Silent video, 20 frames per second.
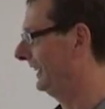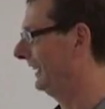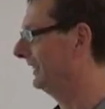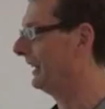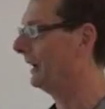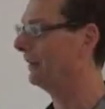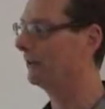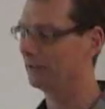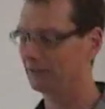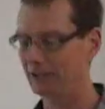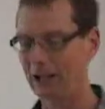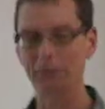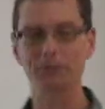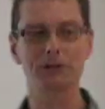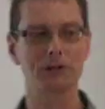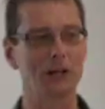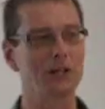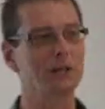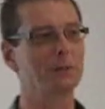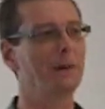And that was
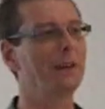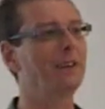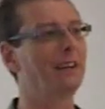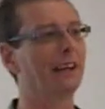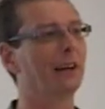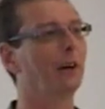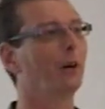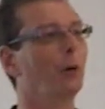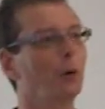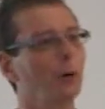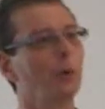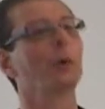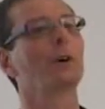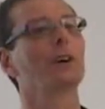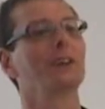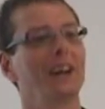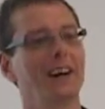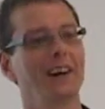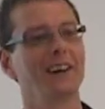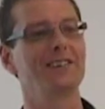going to be the
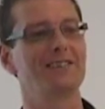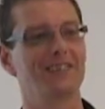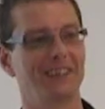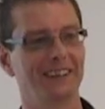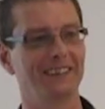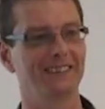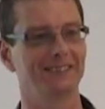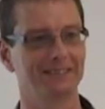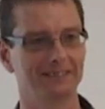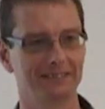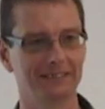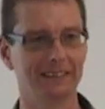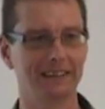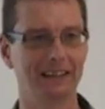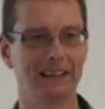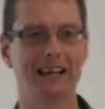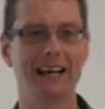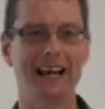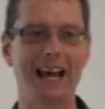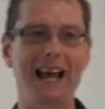organizing
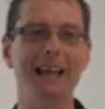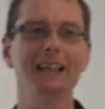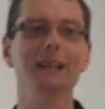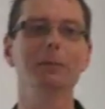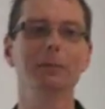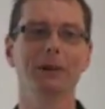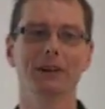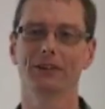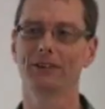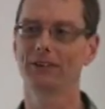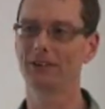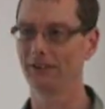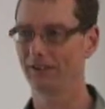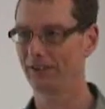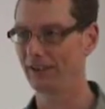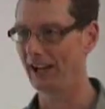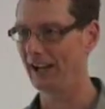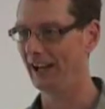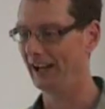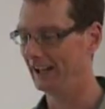elements of
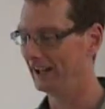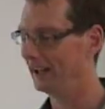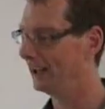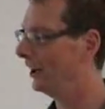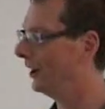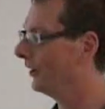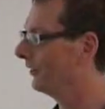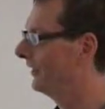their